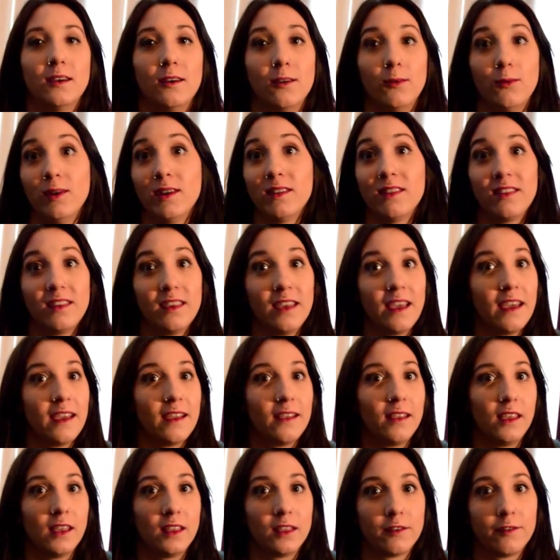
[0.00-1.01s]
once
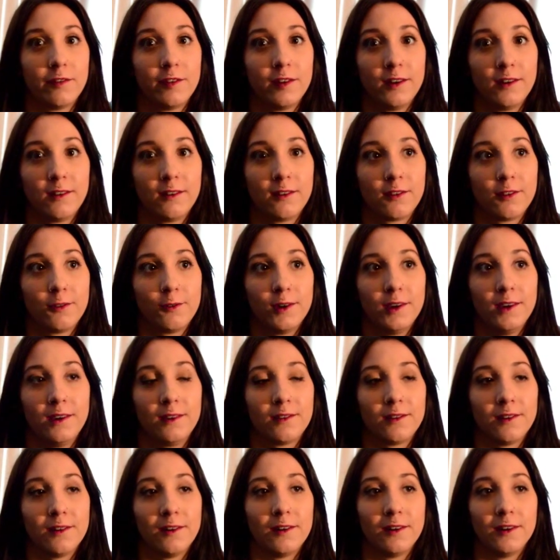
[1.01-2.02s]
again, like, the first three
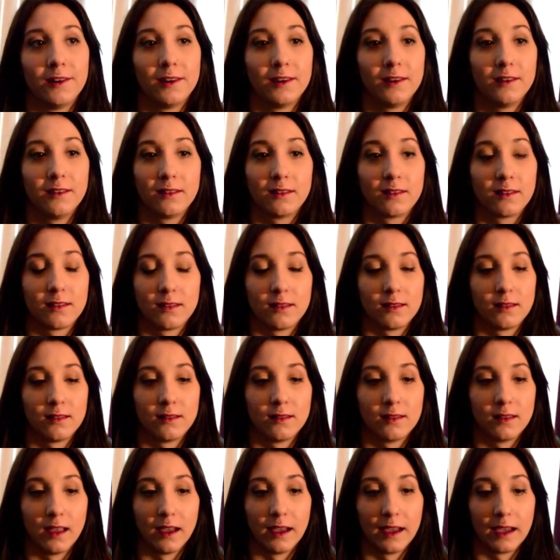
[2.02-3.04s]
songs
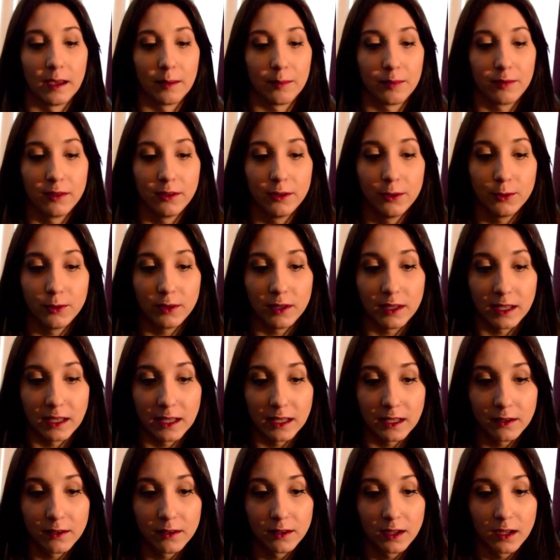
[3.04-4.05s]
I
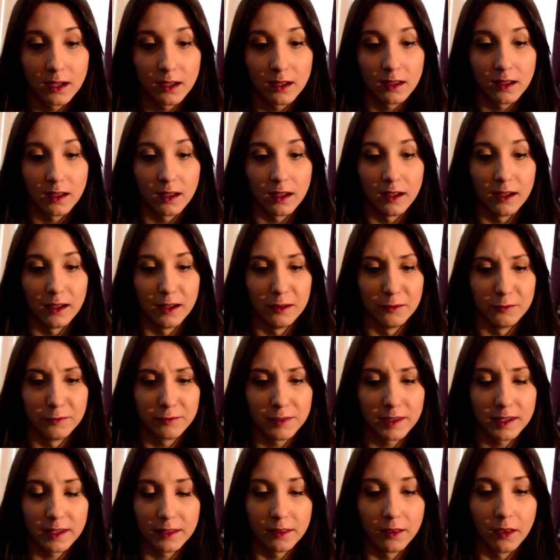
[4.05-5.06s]
absolutely,
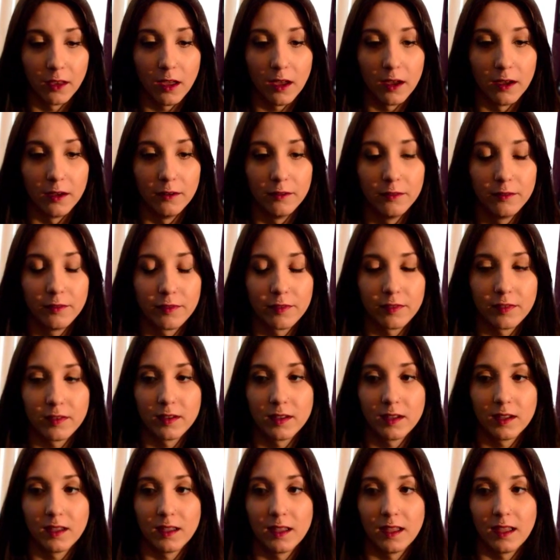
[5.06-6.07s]
freaking love.
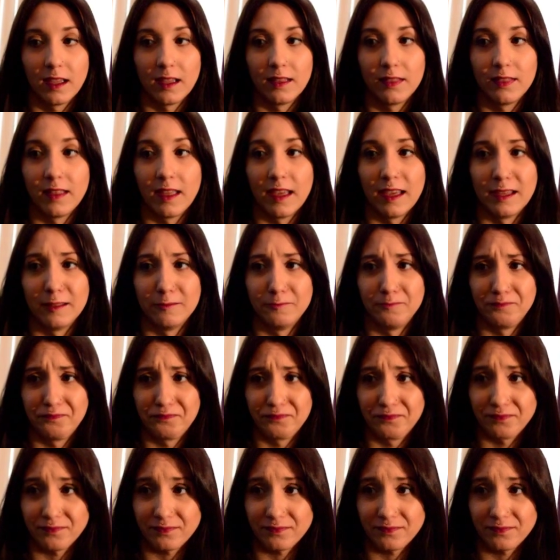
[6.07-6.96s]
And then